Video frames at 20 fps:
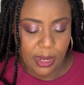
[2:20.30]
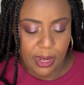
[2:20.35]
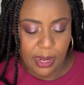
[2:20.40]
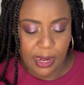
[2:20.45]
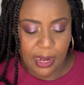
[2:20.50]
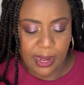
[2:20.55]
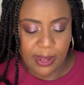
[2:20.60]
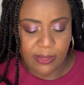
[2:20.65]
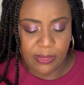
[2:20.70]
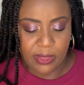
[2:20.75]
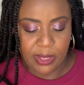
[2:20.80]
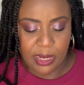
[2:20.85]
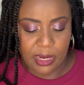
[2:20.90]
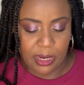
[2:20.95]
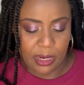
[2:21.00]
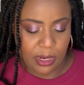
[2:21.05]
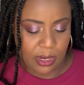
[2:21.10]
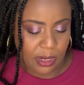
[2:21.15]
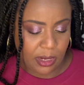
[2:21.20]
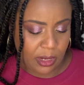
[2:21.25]
And
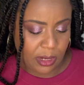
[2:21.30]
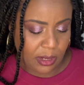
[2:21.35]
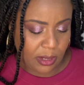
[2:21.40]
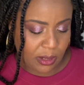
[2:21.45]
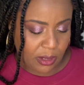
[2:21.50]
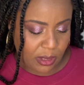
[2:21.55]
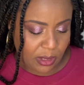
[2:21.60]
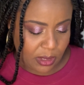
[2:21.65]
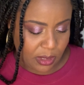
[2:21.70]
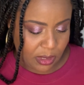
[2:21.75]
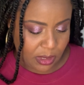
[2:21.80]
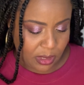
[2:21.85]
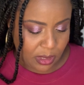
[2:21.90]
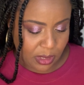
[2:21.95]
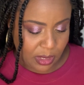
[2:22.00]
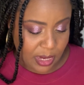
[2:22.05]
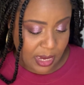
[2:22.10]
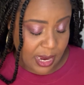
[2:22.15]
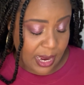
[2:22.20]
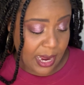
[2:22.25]
then
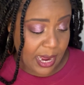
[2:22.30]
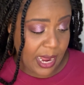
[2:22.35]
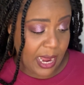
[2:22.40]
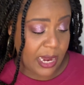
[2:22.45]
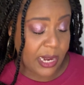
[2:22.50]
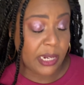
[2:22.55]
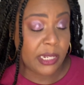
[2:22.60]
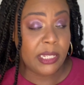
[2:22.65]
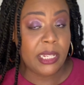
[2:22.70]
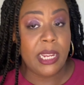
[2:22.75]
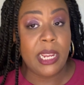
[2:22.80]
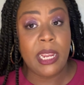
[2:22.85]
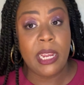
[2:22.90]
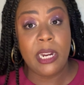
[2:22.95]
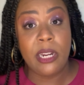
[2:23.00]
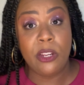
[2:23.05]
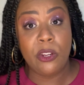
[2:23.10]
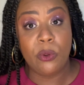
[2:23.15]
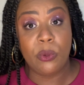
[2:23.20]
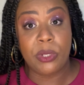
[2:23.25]
I had a
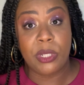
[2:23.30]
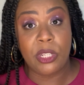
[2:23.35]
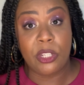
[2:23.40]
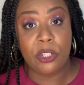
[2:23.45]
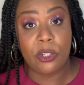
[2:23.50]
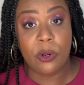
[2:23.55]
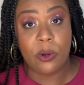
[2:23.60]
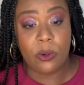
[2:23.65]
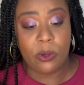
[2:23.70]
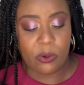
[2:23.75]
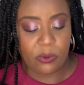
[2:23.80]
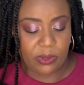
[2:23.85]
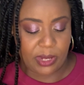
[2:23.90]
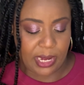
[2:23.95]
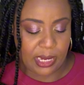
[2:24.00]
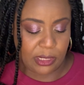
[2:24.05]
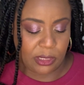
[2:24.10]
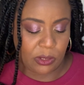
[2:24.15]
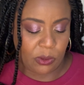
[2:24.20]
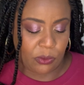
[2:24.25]
10 usage goal on
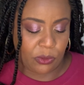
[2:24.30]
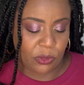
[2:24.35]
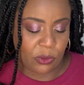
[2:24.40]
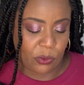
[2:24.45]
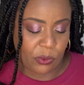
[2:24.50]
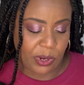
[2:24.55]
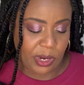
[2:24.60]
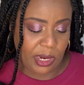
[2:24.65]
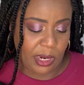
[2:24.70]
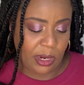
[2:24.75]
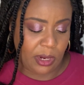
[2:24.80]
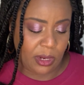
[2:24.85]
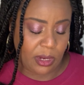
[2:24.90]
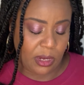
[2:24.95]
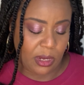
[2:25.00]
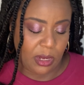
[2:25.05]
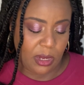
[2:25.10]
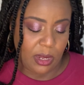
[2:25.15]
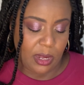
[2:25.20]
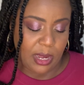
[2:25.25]
that. So 3
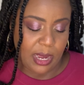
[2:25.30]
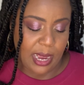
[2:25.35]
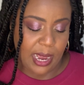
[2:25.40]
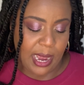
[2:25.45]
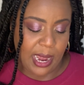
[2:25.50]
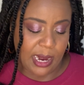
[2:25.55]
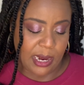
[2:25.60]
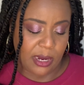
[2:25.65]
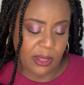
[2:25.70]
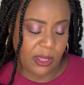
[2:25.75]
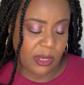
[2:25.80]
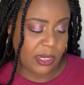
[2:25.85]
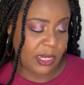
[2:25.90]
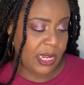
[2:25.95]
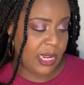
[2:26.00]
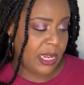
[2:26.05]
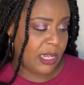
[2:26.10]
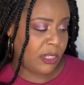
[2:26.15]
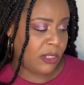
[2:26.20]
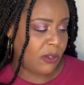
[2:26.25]
out of the
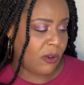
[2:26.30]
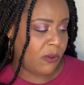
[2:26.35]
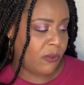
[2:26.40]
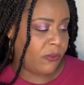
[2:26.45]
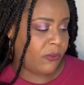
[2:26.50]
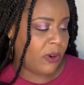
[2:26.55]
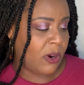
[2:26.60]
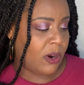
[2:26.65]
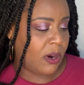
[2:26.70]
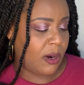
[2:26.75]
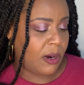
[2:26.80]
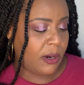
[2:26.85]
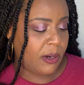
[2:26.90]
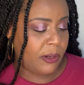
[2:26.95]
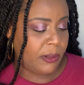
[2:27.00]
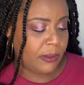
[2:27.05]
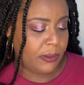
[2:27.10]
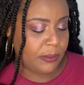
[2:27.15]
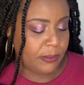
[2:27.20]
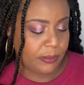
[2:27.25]
10 so far.
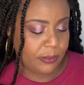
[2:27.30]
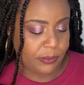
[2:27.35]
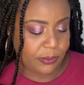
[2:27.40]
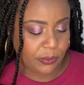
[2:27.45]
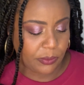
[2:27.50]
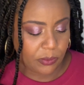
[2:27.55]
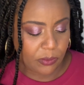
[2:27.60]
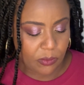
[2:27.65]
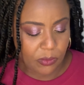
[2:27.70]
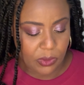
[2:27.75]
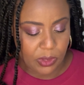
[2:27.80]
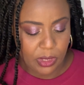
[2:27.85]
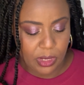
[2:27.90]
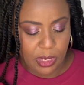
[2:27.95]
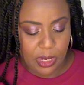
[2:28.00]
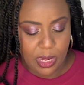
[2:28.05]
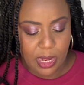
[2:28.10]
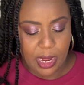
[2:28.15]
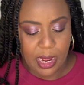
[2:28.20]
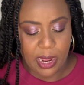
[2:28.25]

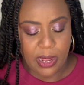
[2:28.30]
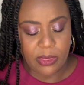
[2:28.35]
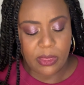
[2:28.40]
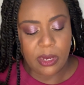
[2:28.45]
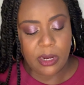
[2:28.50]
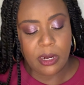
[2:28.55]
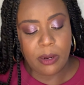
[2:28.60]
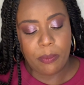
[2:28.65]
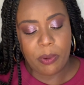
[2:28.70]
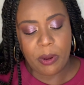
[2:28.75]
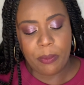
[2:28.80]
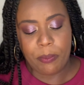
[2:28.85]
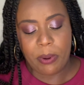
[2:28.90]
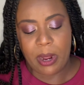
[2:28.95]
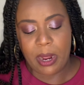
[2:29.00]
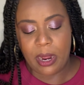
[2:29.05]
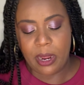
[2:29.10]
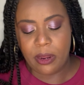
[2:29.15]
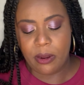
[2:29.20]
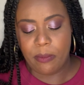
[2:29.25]
And then the
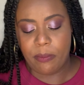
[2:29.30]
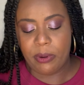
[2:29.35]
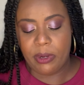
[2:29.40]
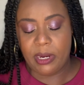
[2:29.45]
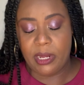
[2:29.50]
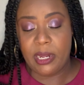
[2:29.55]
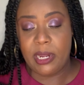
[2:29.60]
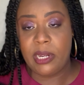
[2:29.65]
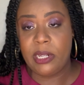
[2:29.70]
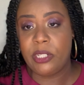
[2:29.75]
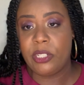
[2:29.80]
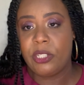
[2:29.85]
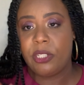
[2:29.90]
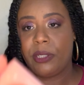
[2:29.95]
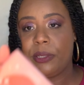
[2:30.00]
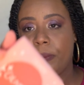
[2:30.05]
Papaya blush.